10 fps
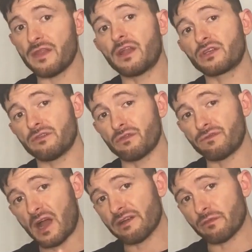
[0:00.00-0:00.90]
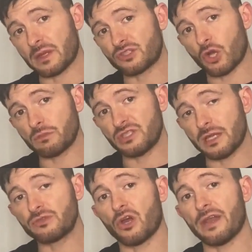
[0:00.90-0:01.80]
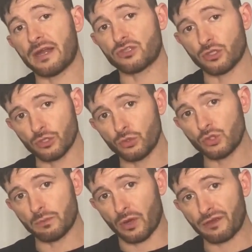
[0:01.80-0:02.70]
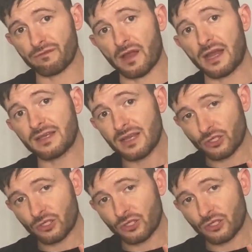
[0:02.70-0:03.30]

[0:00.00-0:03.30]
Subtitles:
and then I'll give you 5 of my top tips on how to lose body fat